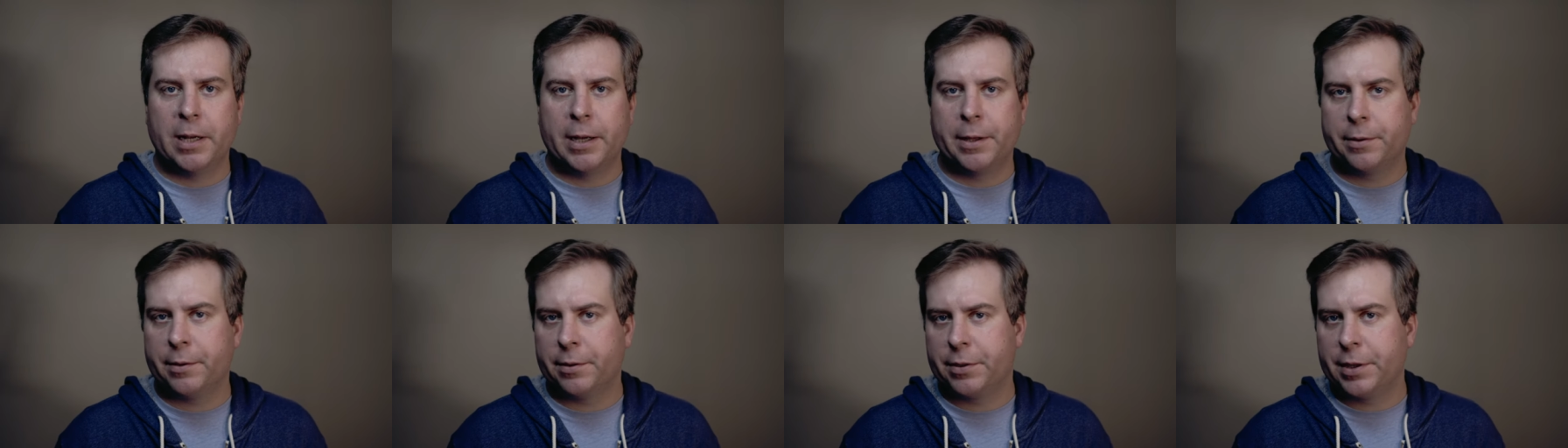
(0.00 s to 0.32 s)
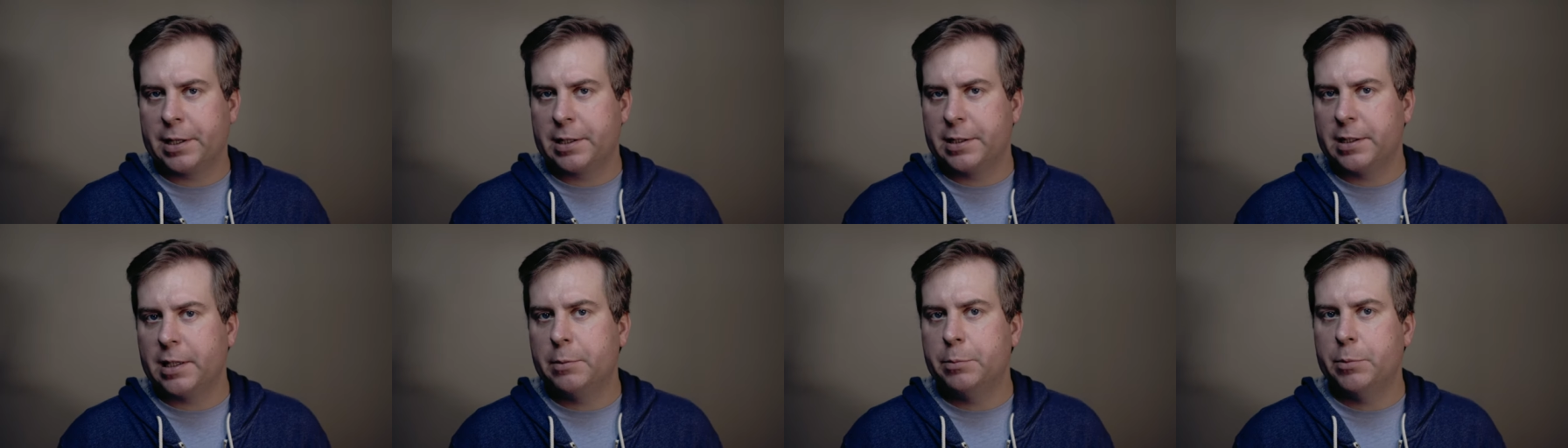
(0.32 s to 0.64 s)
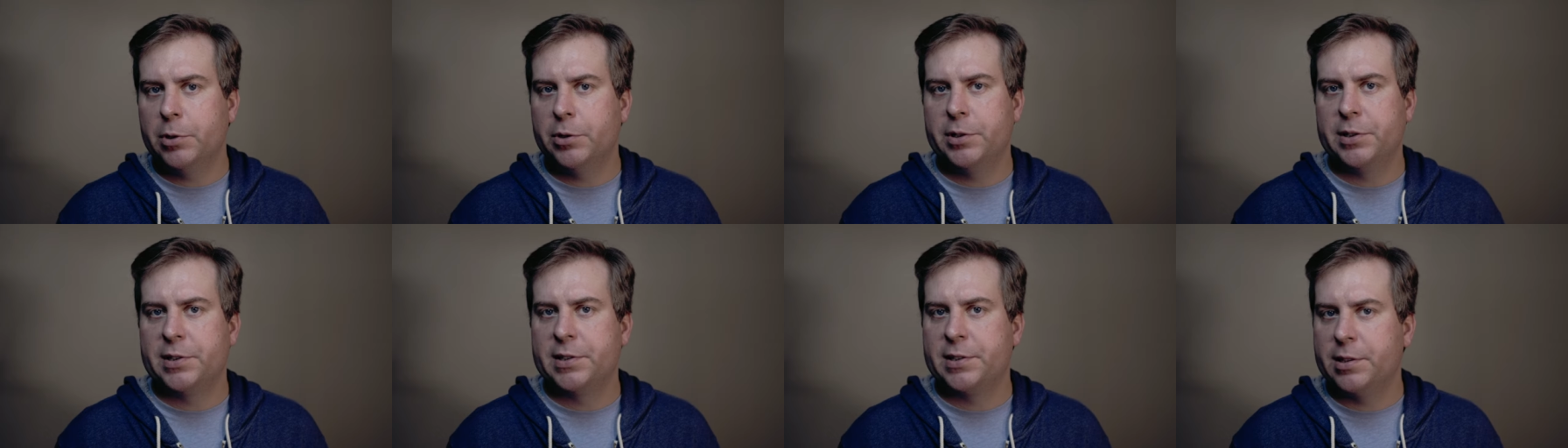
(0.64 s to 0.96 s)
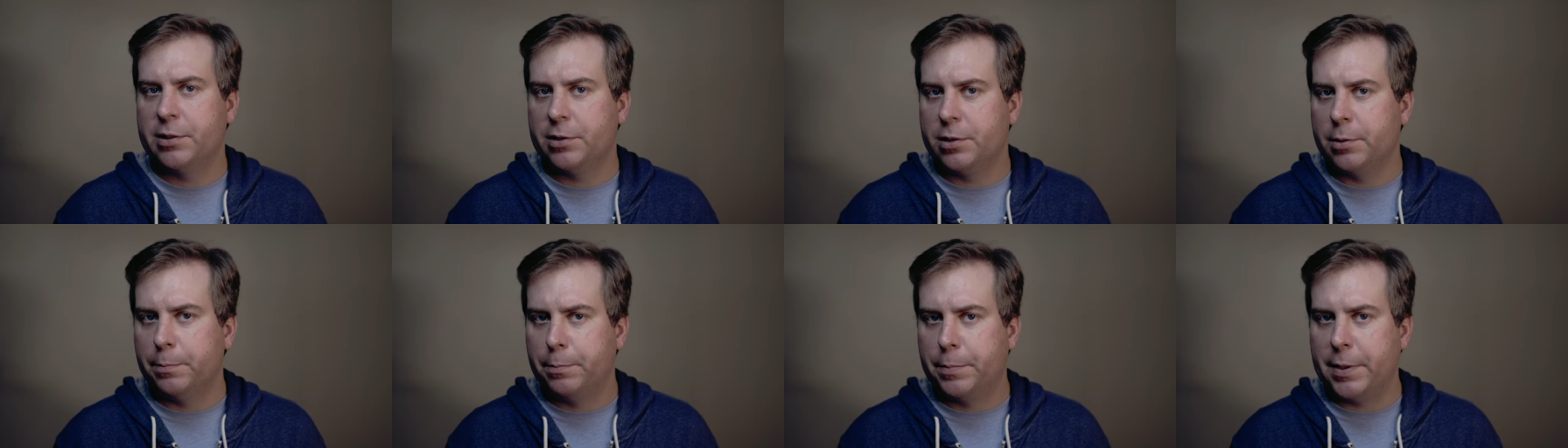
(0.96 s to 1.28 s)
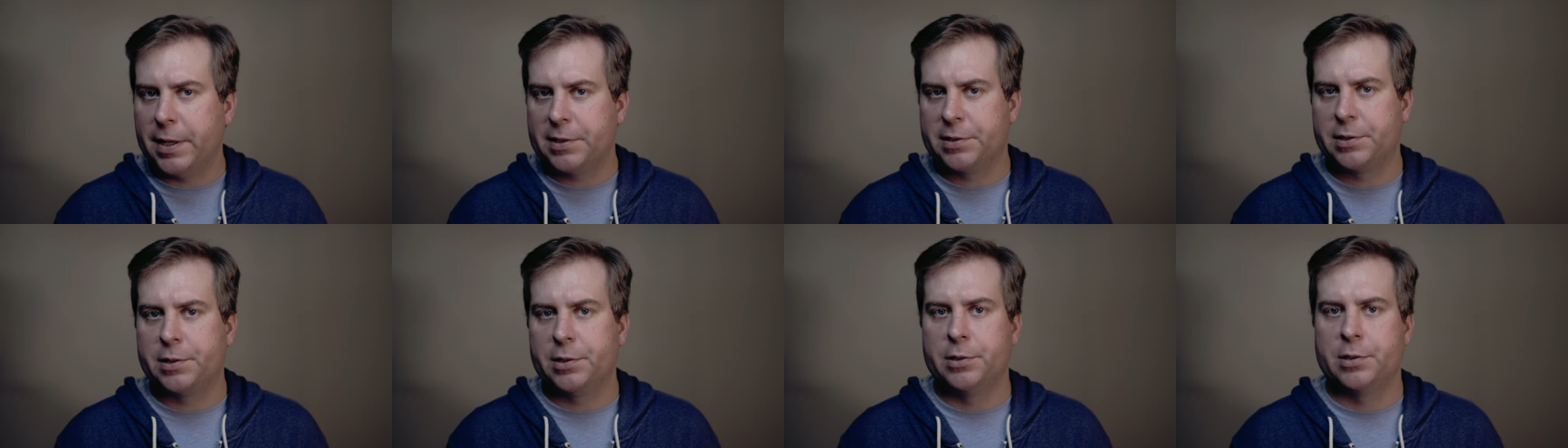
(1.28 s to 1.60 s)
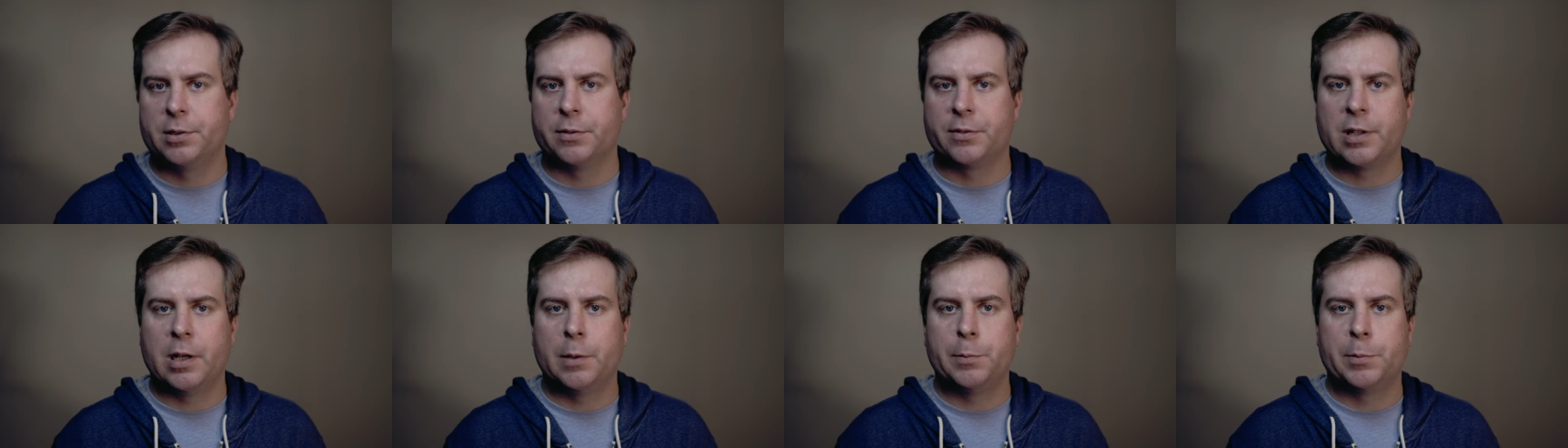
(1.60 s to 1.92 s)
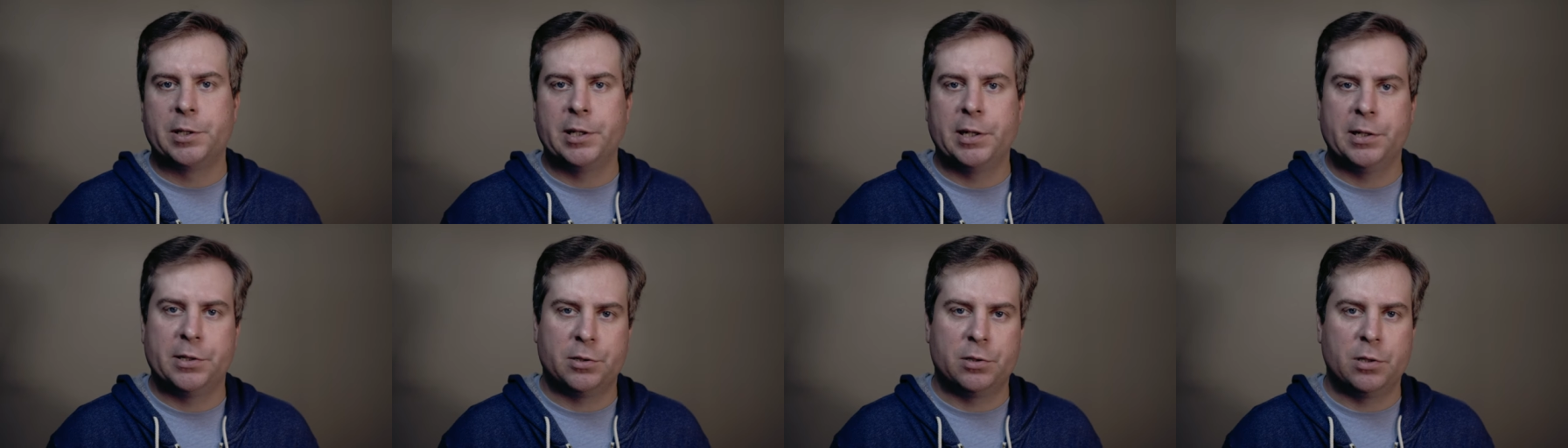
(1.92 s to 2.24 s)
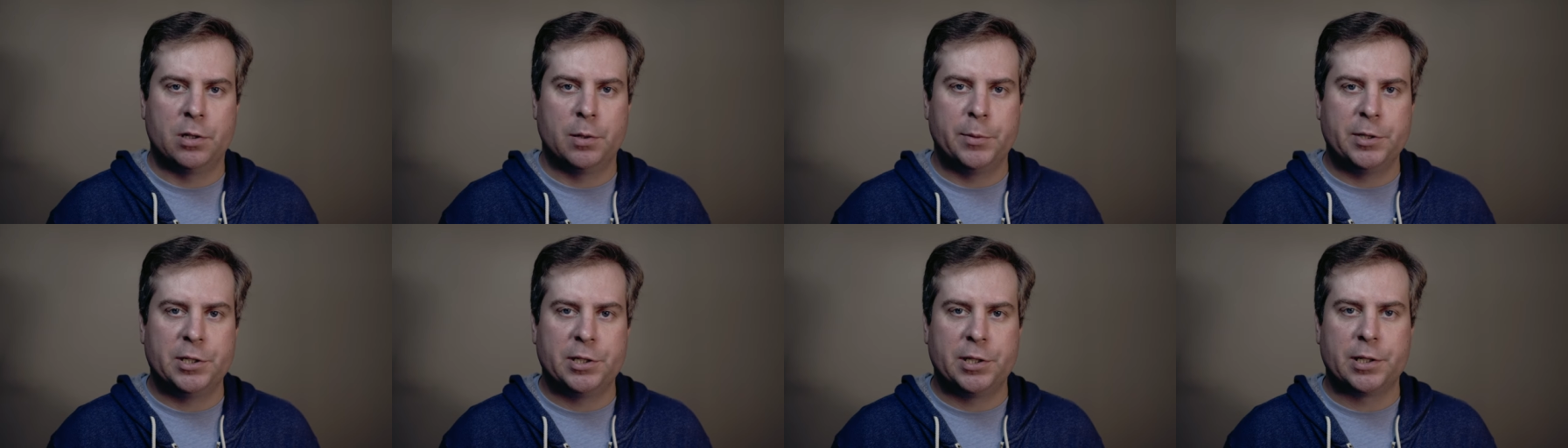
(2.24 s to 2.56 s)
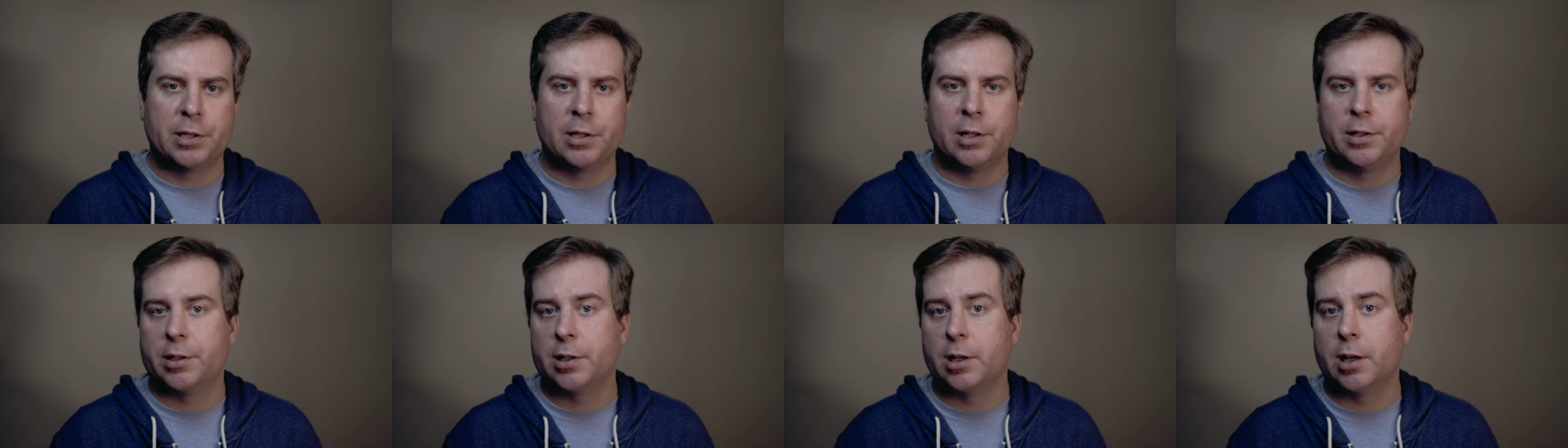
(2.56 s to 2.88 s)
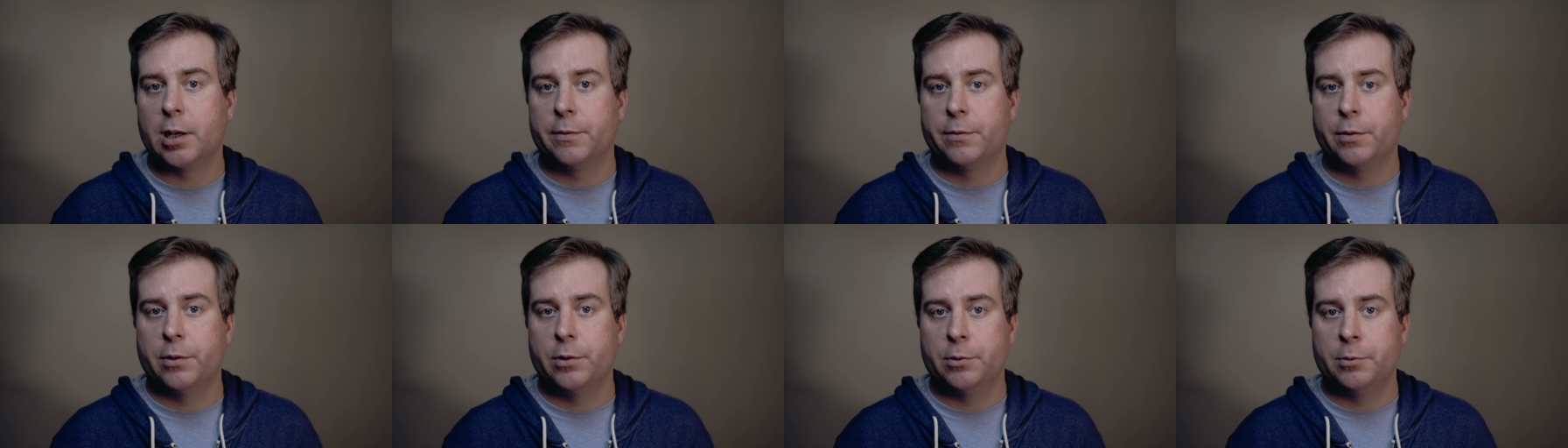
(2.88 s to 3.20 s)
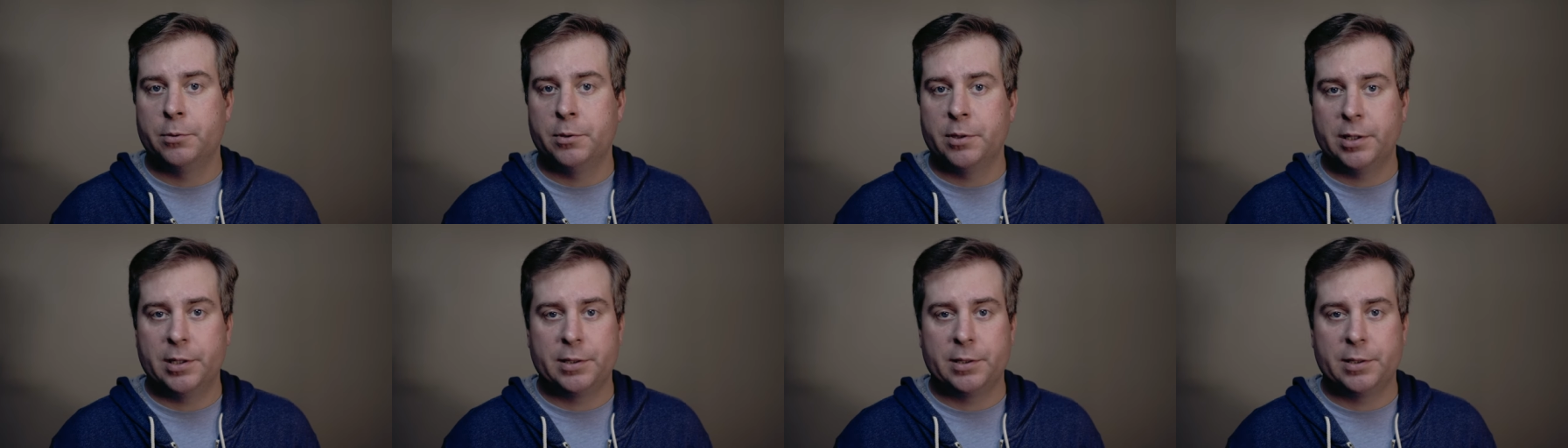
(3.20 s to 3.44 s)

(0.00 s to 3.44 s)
I think night mode is still the best use of computational imaging on the iPhone.